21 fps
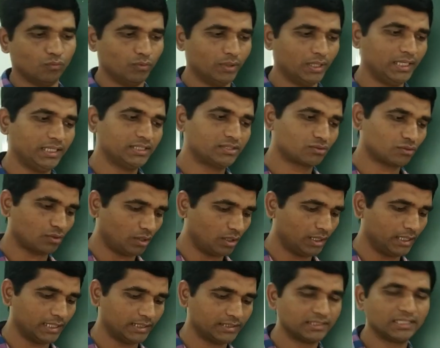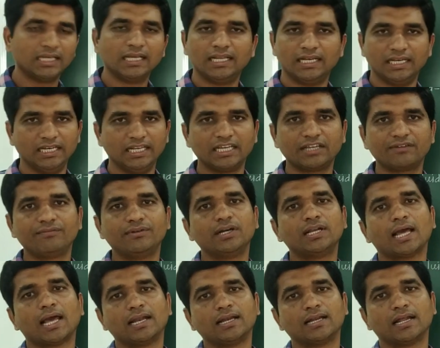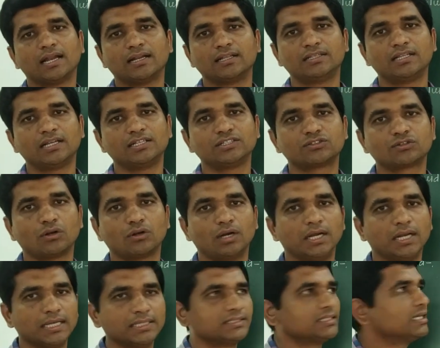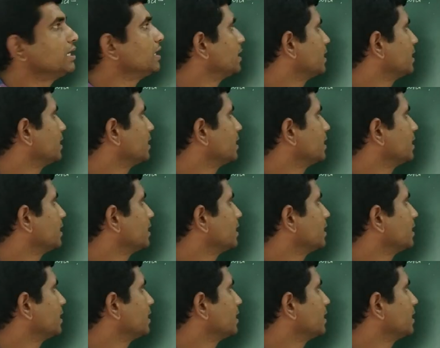One is called as liquid and another is called as